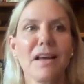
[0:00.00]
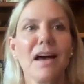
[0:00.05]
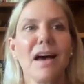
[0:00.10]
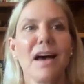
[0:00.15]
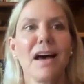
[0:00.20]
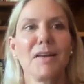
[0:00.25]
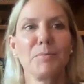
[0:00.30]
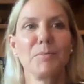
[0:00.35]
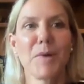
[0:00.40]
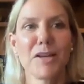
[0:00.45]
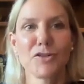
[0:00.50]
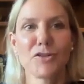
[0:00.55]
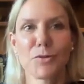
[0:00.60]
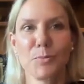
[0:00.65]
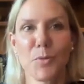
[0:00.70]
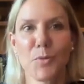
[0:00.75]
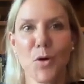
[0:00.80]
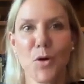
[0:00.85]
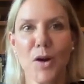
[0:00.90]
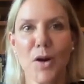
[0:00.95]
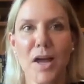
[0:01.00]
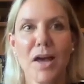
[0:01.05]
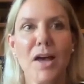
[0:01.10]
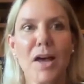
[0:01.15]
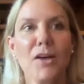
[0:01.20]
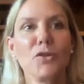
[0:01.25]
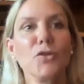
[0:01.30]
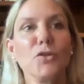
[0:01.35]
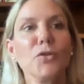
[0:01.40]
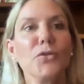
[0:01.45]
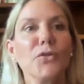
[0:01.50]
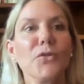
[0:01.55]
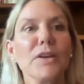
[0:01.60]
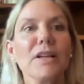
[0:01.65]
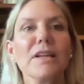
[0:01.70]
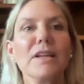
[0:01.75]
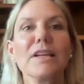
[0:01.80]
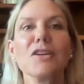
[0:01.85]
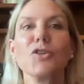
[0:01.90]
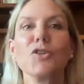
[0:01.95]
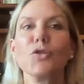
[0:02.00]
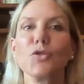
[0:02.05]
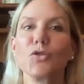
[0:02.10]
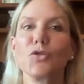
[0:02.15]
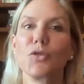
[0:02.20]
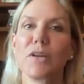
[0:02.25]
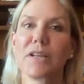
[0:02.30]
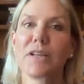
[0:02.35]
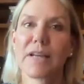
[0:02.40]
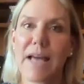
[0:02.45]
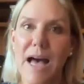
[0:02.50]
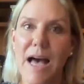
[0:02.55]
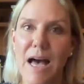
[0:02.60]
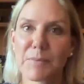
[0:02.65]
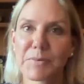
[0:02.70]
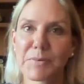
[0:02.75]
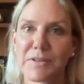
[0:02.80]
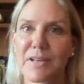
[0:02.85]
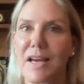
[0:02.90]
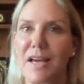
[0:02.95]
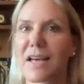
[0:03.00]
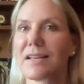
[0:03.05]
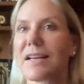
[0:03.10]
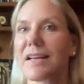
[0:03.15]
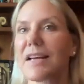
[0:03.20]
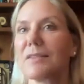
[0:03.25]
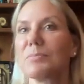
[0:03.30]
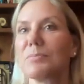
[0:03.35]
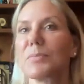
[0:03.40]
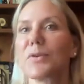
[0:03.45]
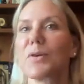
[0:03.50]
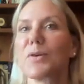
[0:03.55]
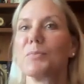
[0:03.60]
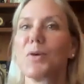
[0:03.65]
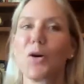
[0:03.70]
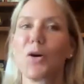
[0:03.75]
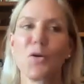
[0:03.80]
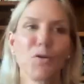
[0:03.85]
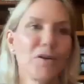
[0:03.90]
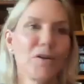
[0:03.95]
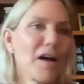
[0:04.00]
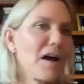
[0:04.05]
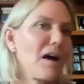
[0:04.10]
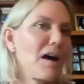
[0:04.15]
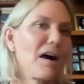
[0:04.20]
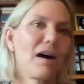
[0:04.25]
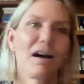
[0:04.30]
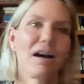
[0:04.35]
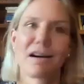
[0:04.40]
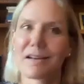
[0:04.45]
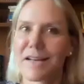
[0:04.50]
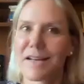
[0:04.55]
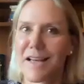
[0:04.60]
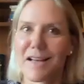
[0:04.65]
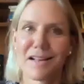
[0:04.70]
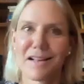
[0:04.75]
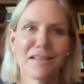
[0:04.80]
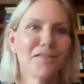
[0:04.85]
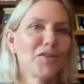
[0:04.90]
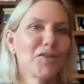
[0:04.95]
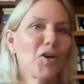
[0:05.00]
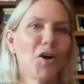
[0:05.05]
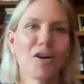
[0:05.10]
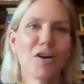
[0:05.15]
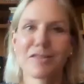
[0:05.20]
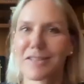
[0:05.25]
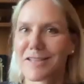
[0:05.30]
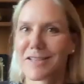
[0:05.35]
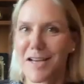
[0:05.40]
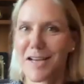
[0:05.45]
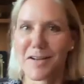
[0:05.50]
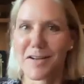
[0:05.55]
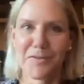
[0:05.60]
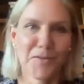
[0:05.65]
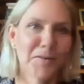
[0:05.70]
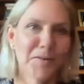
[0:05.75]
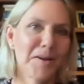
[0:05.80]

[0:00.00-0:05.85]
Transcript: and much more to fill in nutrient gaps and help promote heart health, cognitive